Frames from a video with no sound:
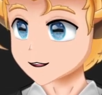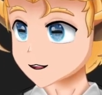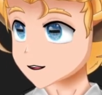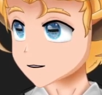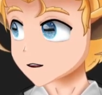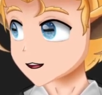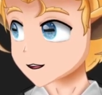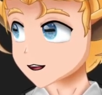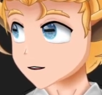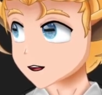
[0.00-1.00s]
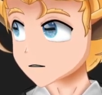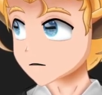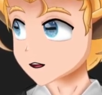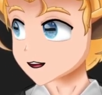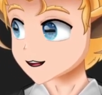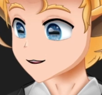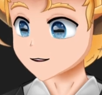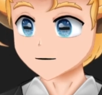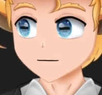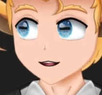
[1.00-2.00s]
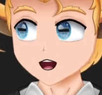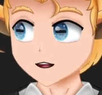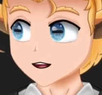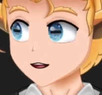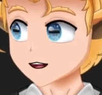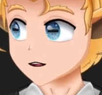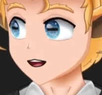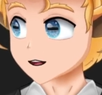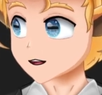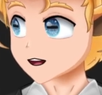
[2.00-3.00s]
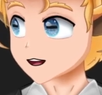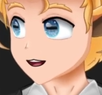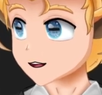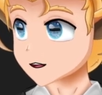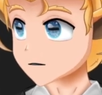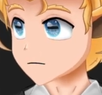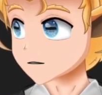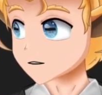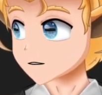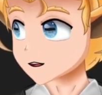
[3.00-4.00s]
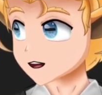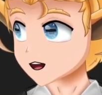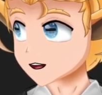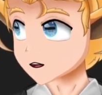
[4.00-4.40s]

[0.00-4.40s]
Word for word: information about the module that we are creating, but for now,